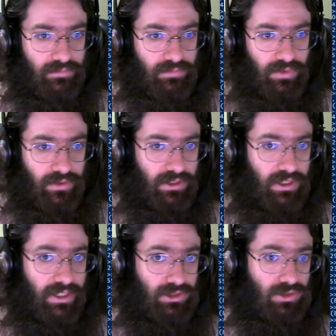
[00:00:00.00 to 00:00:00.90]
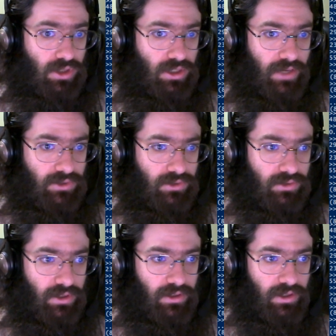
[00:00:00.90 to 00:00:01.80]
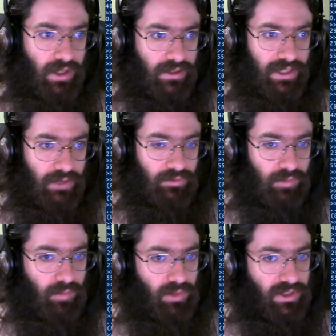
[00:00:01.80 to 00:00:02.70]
with the collections.counter and count them up